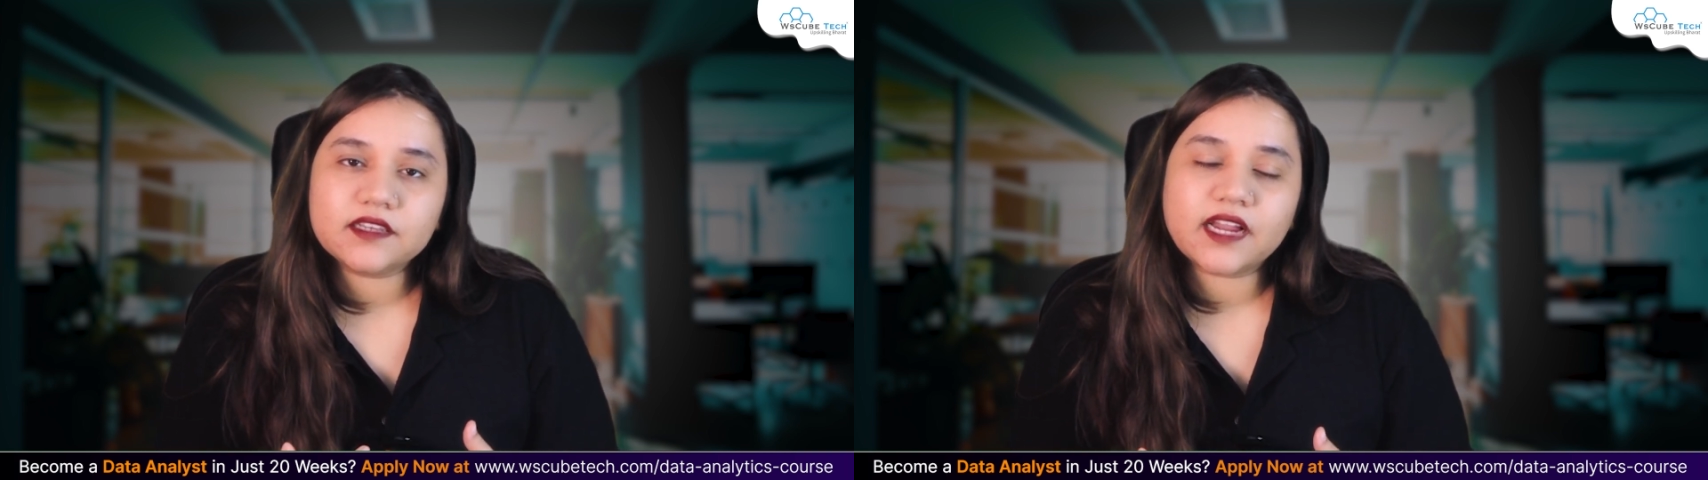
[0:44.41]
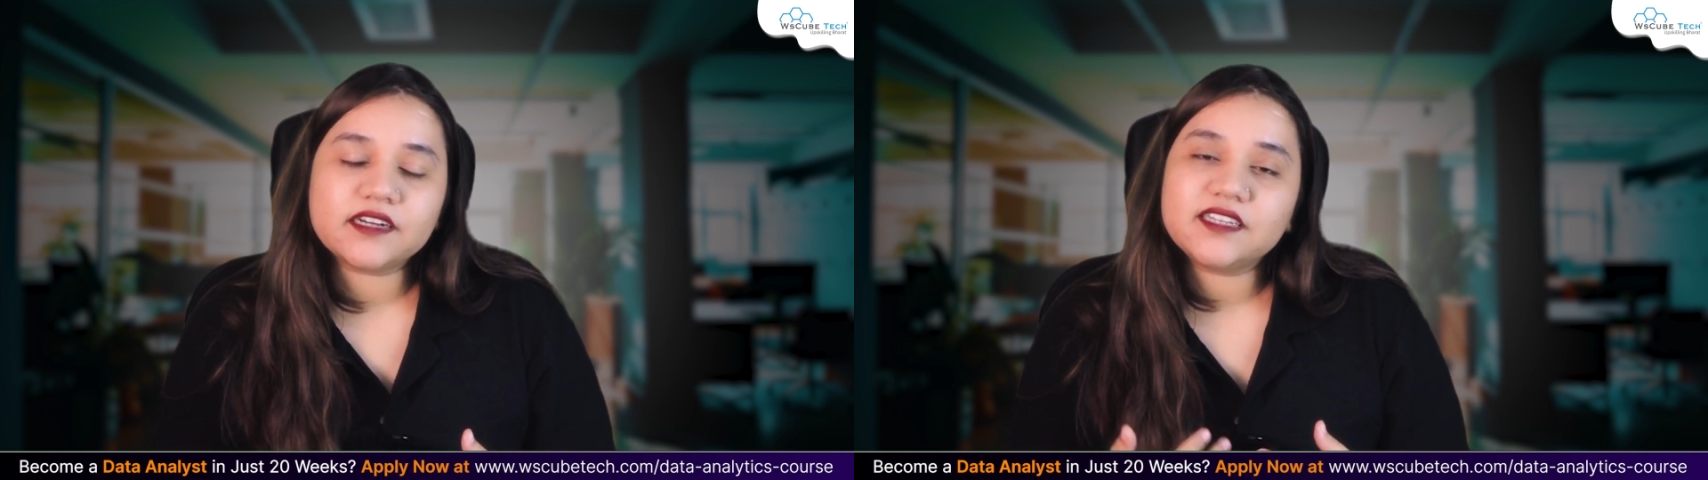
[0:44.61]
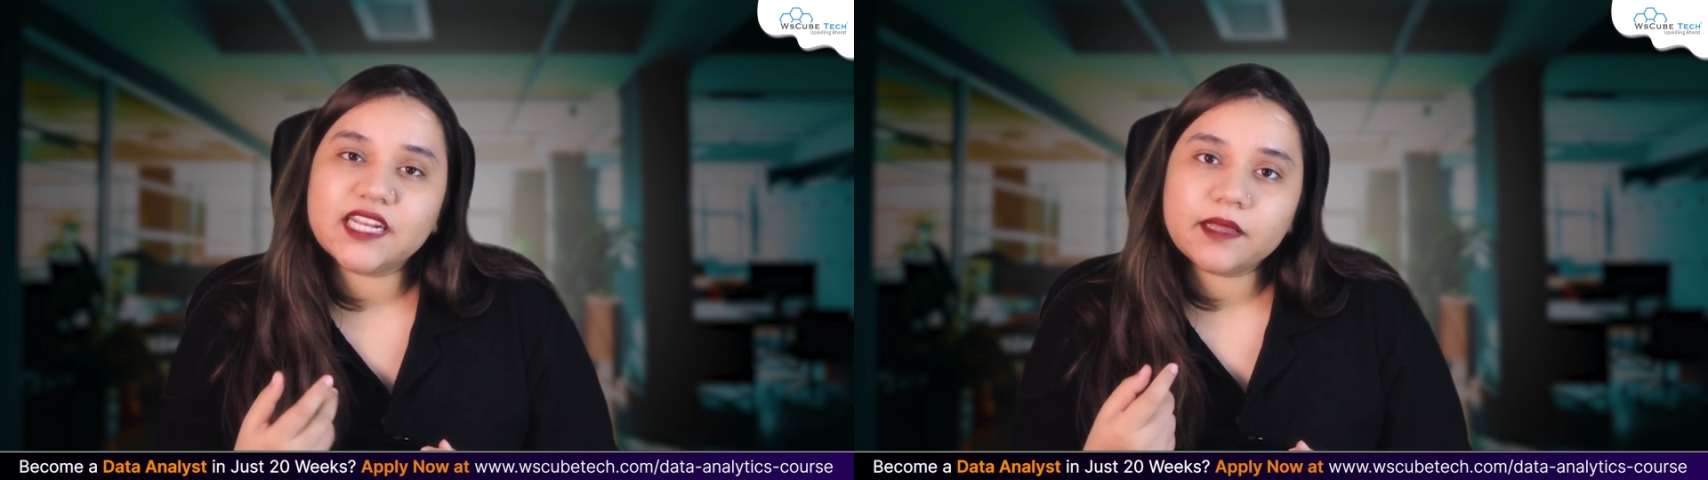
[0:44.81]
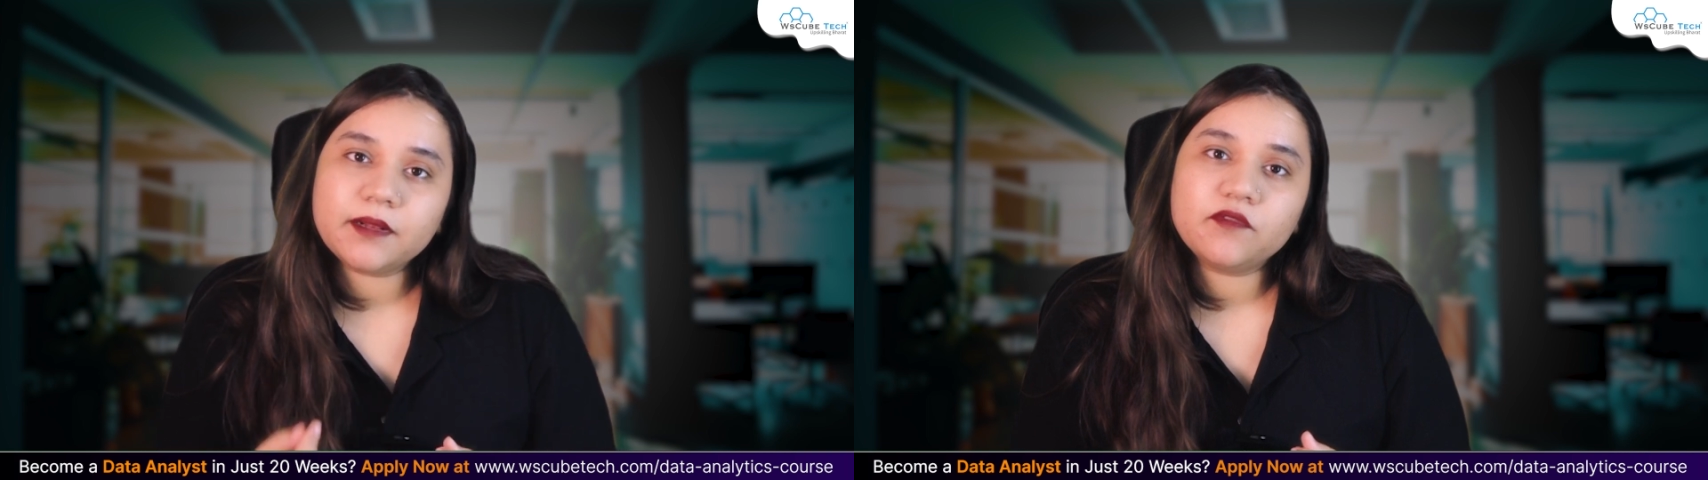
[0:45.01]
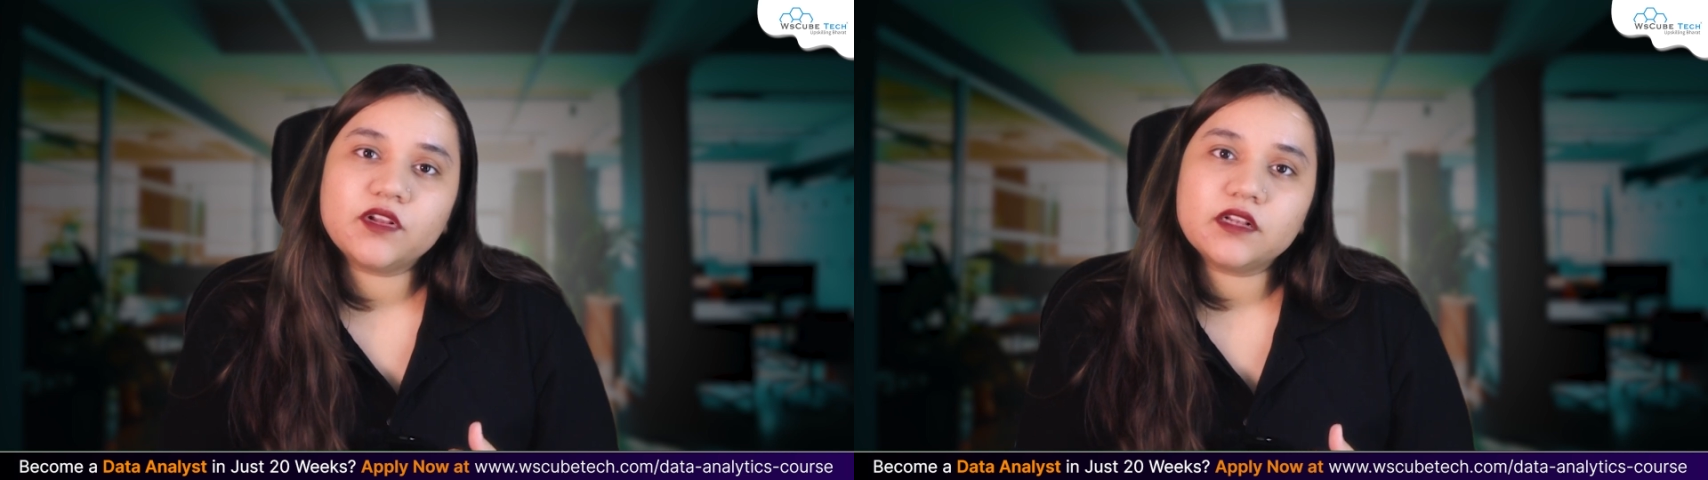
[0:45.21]
that
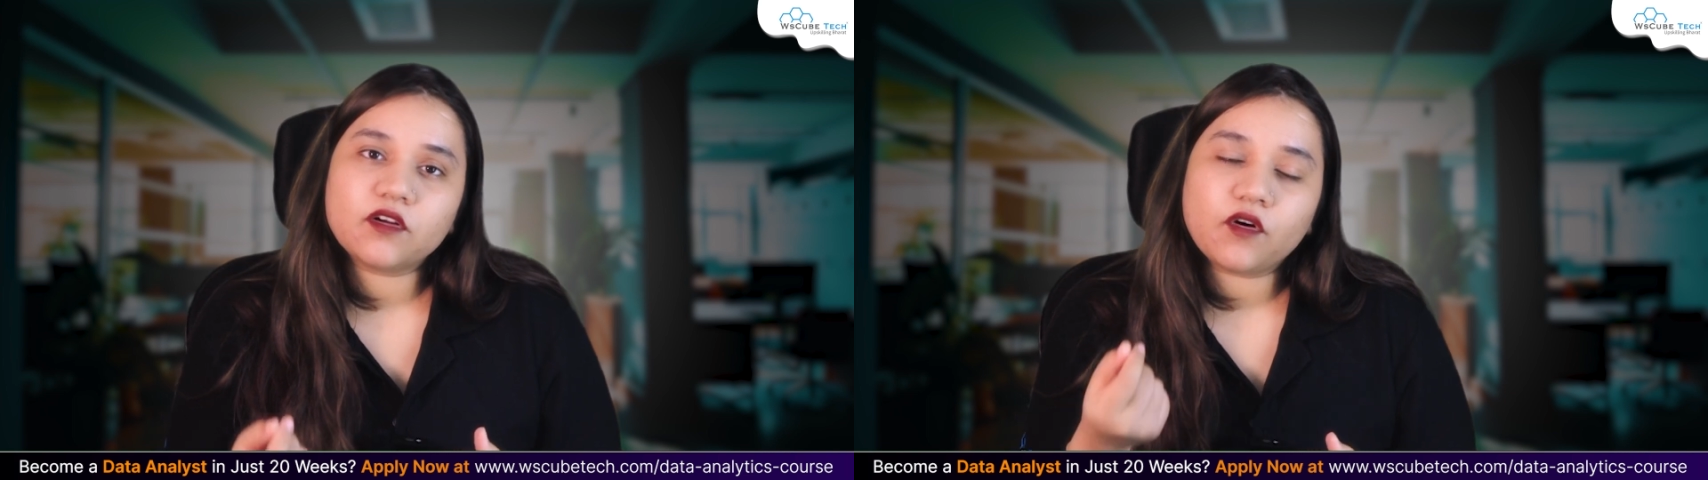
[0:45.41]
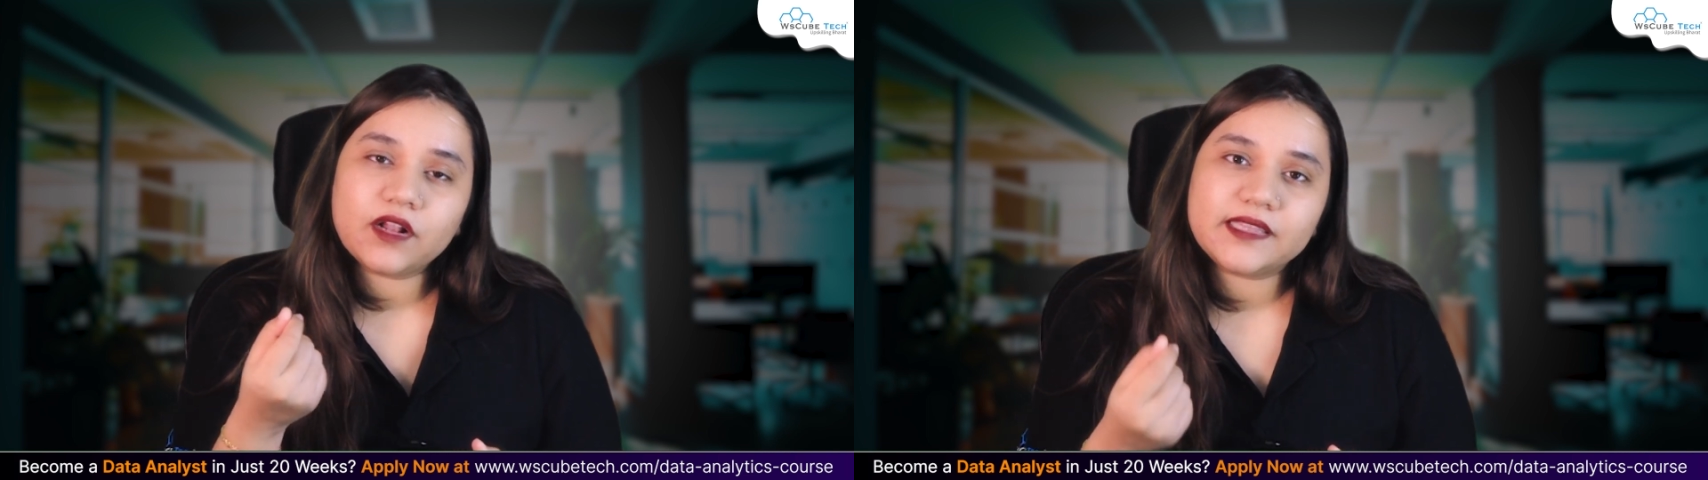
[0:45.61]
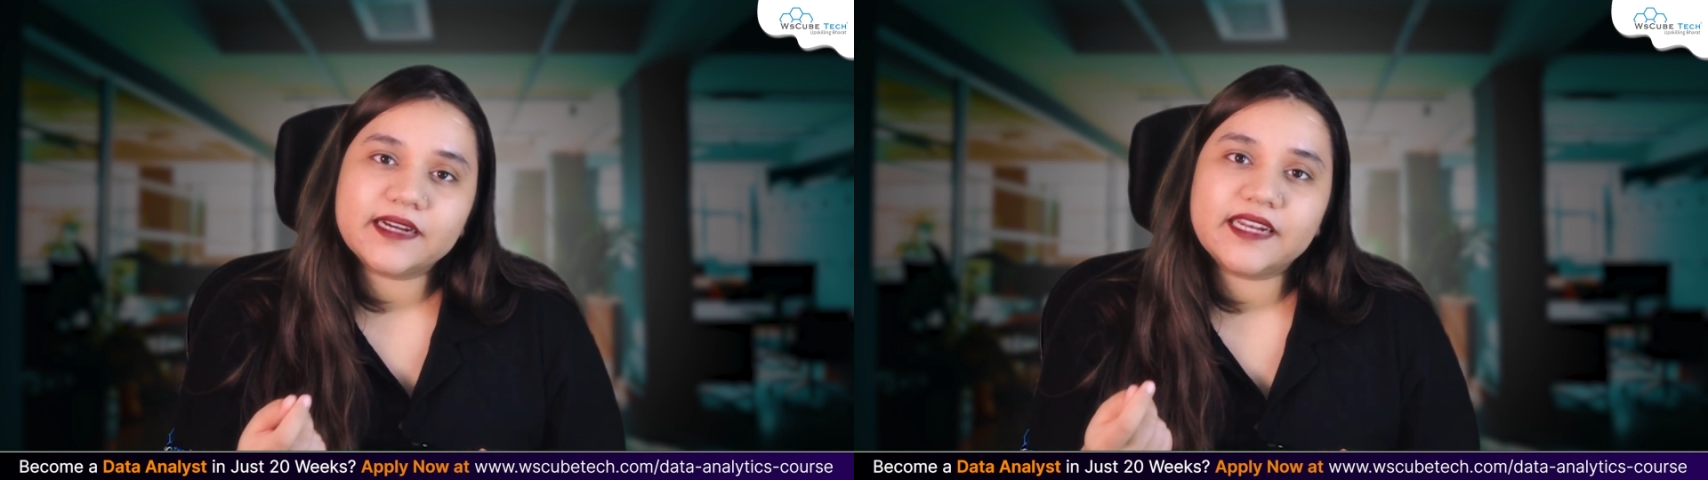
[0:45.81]
table will call the